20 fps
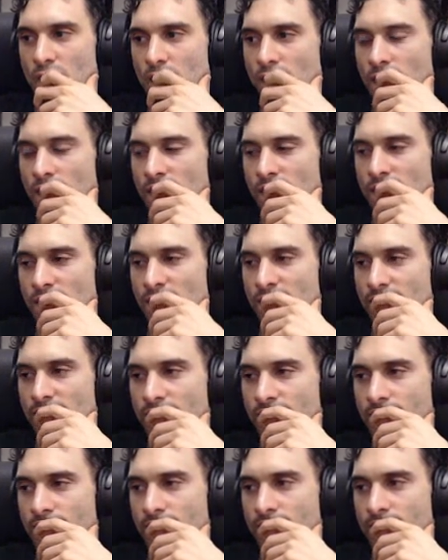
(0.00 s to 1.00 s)

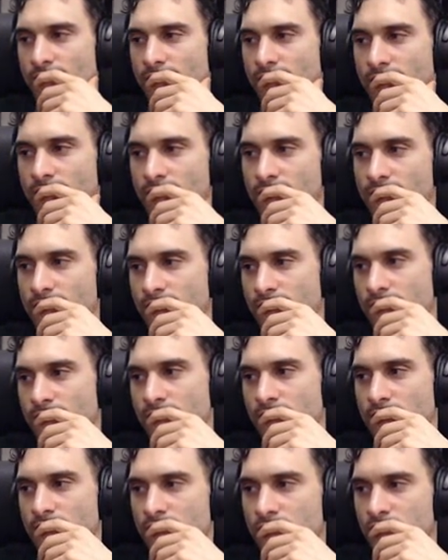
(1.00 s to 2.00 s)

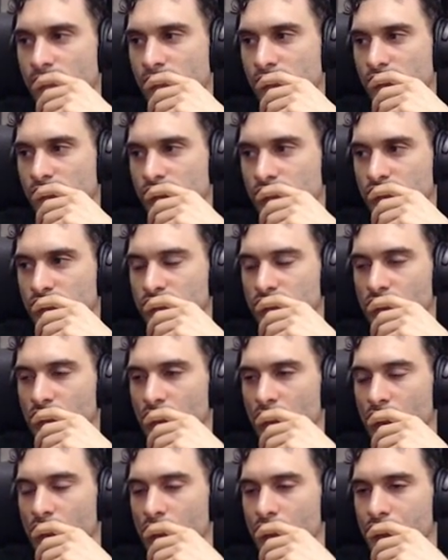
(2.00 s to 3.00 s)

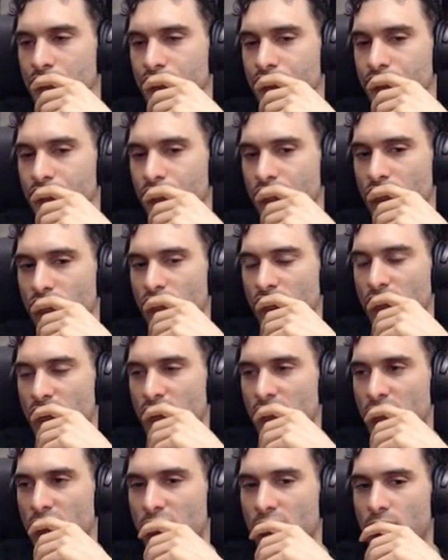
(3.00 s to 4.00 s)

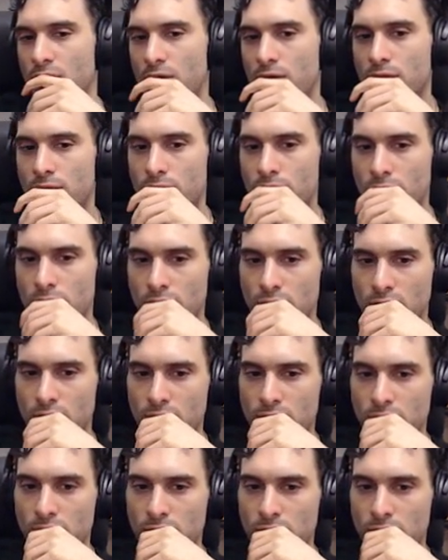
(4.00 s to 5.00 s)

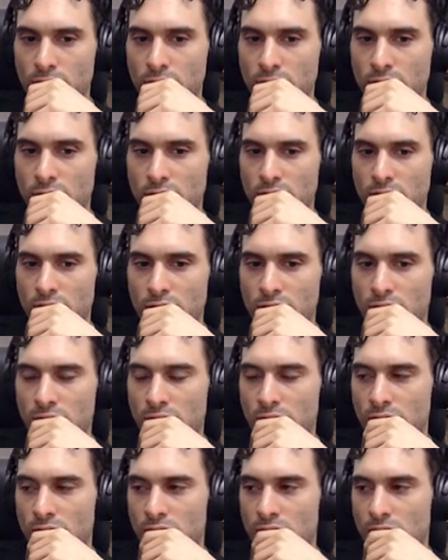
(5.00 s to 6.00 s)

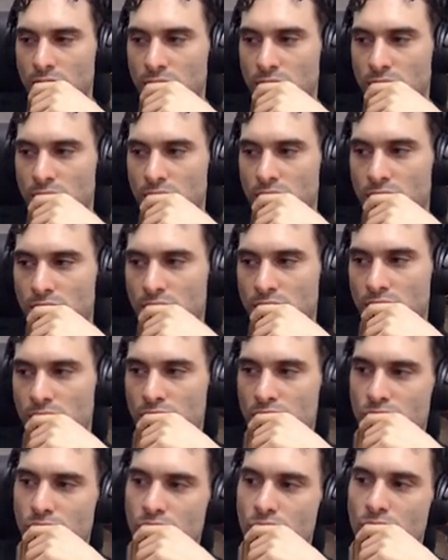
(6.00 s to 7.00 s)

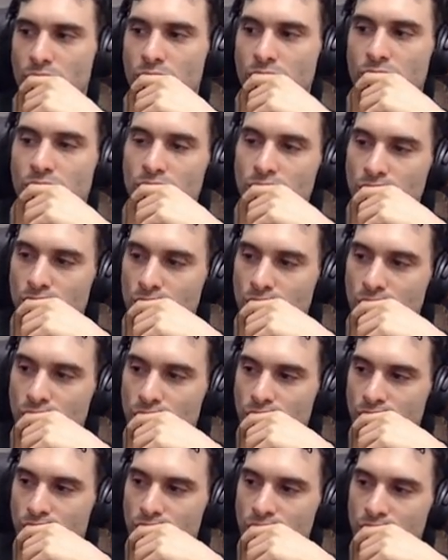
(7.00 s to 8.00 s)
The person shown says nothing.